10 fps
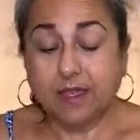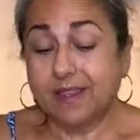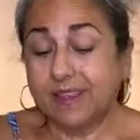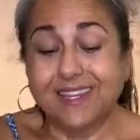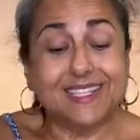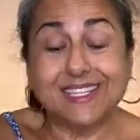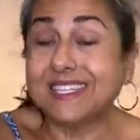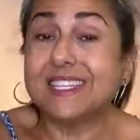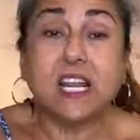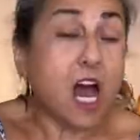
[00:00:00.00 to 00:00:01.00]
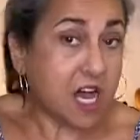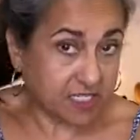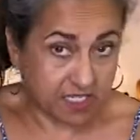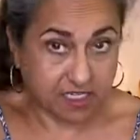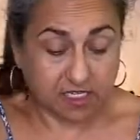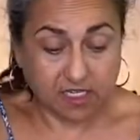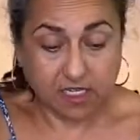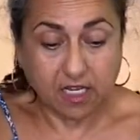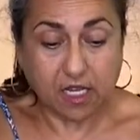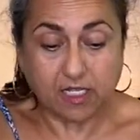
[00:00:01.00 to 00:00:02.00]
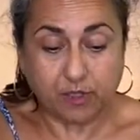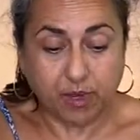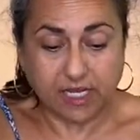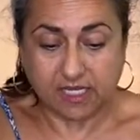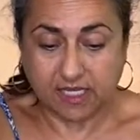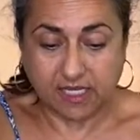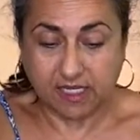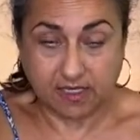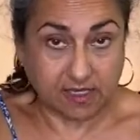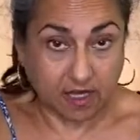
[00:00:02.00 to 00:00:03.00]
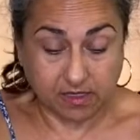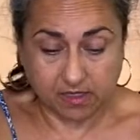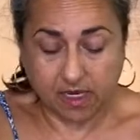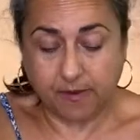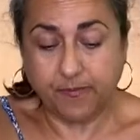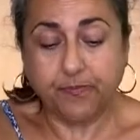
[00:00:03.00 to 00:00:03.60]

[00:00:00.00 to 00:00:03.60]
This is not a spicy salsa.